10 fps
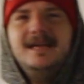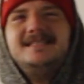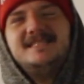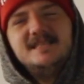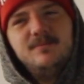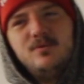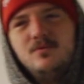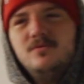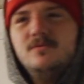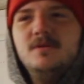It's
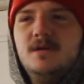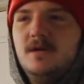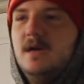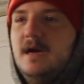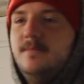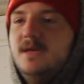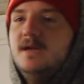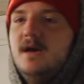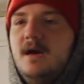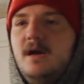simple, I
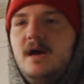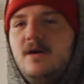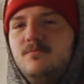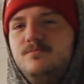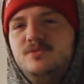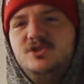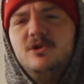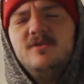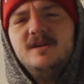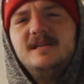mean, I, will
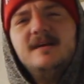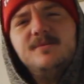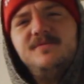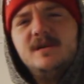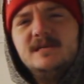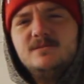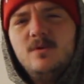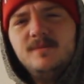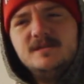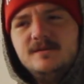show it on camera if you guys
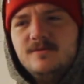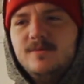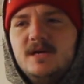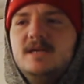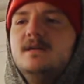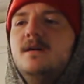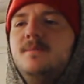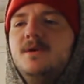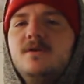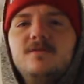want me to, but it,
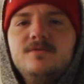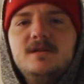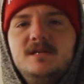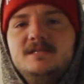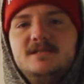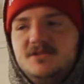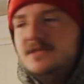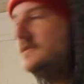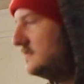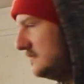I mean, all it really is is just